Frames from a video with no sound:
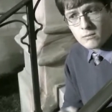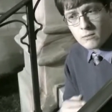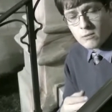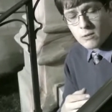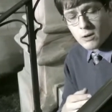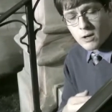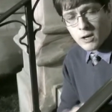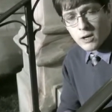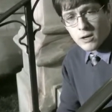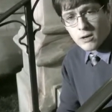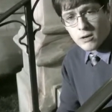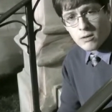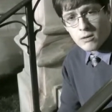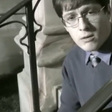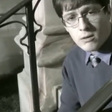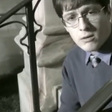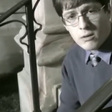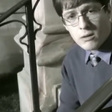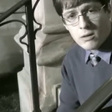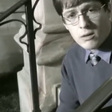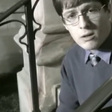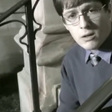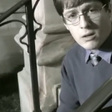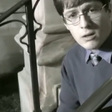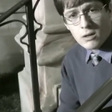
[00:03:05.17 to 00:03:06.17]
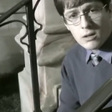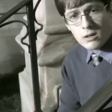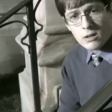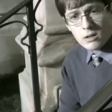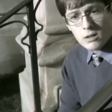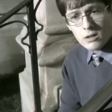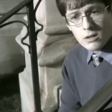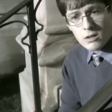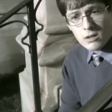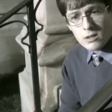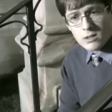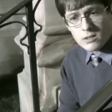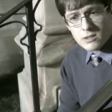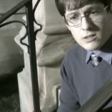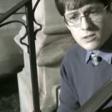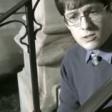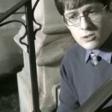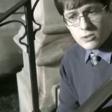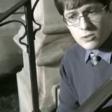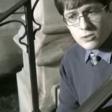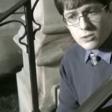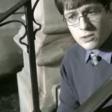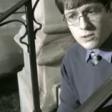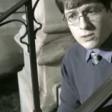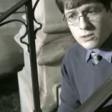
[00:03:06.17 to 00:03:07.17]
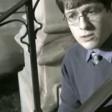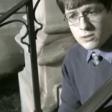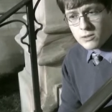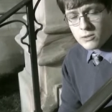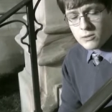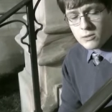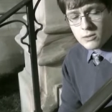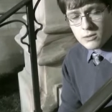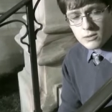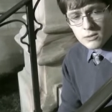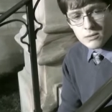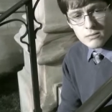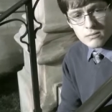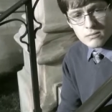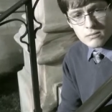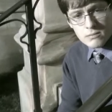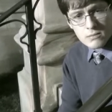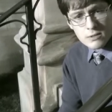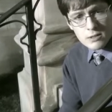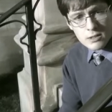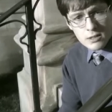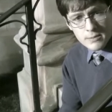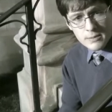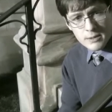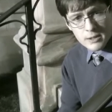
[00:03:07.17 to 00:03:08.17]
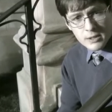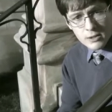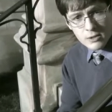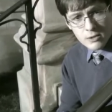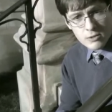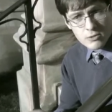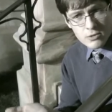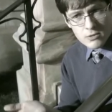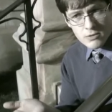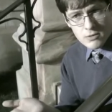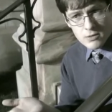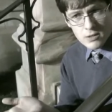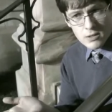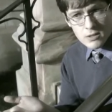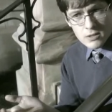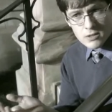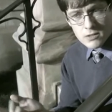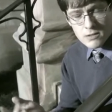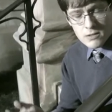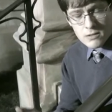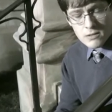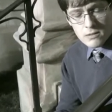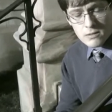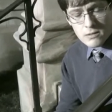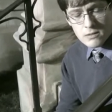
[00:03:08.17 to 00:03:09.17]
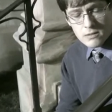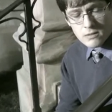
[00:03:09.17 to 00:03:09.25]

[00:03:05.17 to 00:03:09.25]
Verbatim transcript: Wow. Do you think that you could summon a ghost for us?